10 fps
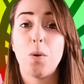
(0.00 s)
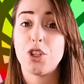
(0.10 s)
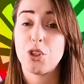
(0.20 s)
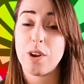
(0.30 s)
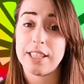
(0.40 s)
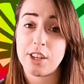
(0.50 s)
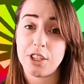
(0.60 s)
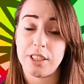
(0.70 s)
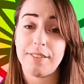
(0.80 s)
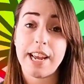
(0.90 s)
watched a grand
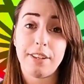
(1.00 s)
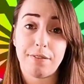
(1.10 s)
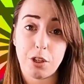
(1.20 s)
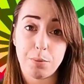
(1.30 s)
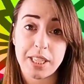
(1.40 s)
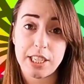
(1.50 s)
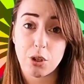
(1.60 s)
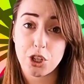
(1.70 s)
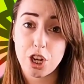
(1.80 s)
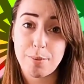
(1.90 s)
total of 8 films in
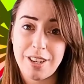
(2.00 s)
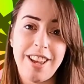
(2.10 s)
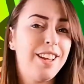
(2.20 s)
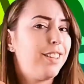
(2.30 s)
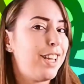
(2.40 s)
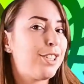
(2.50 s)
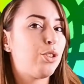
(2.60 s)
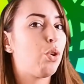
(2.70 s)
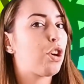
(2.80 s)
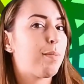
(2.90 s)
October.
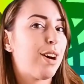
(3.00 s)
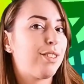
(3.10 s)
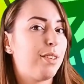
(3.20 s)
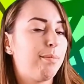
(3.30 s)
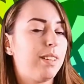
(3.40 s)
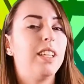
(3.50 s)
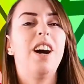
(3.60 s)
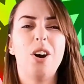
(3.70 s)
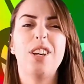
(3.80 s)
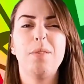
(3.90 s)
Let's talk about them.
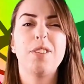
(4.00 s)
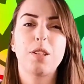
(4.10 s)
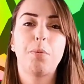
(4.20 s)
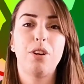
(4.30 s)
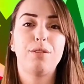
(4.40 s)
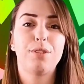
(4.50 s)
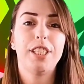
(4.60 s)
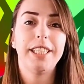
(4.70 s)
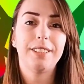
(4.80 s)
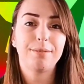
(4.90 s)
I'll keep this spoiler
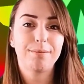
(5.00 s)
free.